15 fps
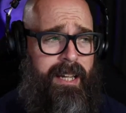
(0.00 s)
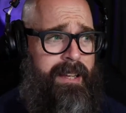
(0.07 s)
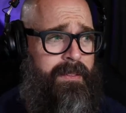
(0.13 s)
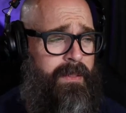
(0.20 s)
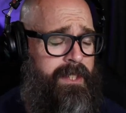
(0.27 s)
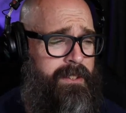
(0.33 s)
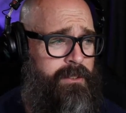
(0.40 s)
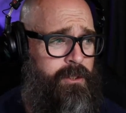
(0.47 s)

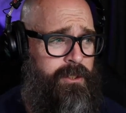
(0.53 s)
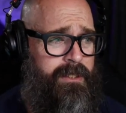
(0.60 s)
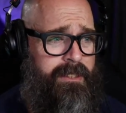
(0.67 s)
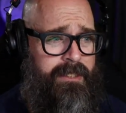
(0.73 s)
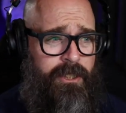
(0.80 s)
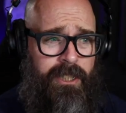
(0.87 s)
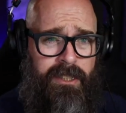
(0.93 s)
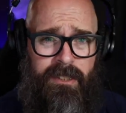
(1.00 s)
and then
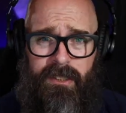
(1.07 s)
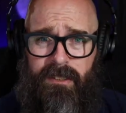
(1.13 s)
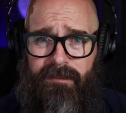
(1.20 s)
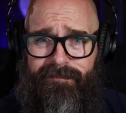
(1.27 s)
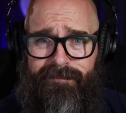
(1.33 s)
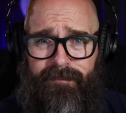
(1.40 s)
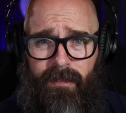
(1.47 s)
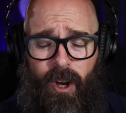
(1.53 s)
just
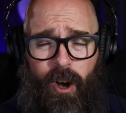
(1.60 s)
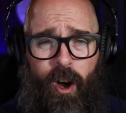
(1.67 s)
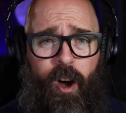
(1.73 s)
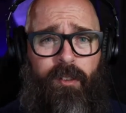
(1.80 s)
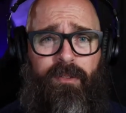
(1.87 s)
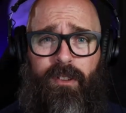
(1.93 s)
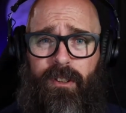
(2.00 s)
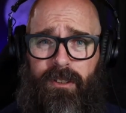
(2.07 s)

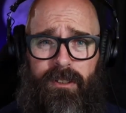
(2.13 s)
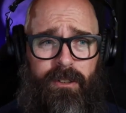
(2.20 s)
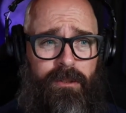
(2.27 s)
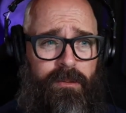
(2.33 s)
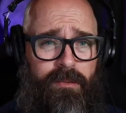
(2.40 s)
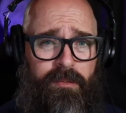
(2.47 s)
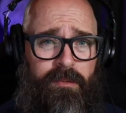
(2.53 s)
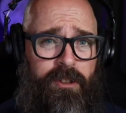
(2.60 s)
offer
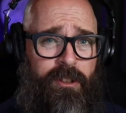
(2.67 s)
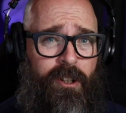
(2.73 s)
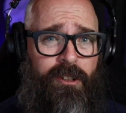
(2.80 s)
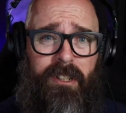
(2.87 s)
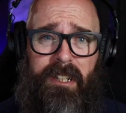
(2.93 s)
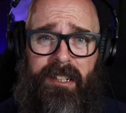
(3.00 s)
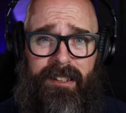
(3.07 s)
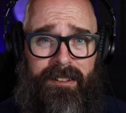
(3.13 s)
to
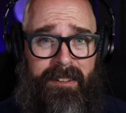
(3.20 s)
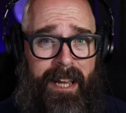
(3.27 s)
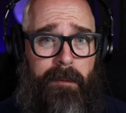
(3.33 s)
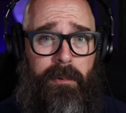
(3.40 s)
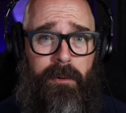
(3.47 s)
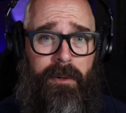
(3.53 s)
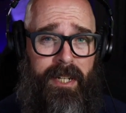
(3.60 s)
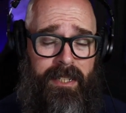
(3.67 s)
start
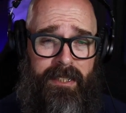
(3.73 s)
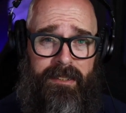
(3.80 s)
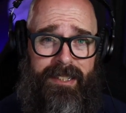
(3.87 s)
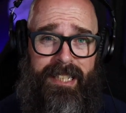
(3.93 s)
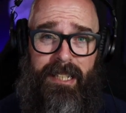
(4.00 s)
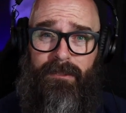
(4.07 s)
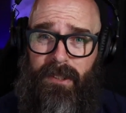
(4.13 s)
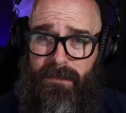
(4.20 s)
collaborating,
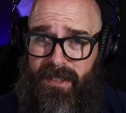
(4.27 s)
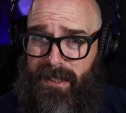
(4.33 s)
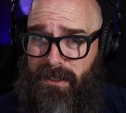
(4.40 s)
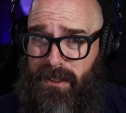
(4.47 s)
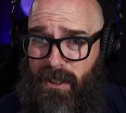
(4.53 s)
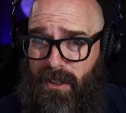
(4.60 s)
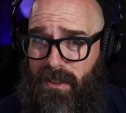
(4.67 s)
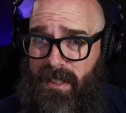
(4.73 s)
even if it
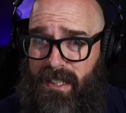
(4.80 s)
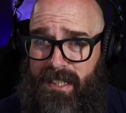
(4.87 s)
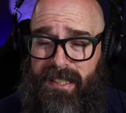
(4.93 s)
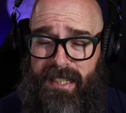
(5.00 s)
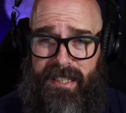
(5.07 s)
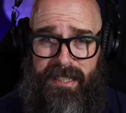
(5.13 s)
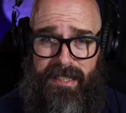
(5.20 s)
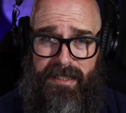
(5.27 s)
doesn't turn
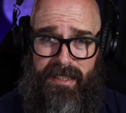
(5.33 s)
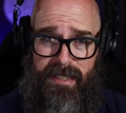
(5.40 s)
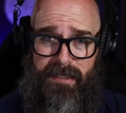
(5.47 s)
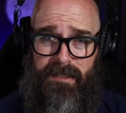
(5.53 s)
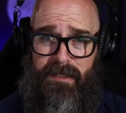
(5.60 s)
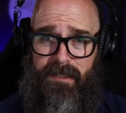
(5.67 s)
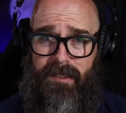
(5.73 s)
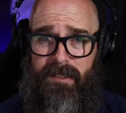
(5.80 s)
into anything.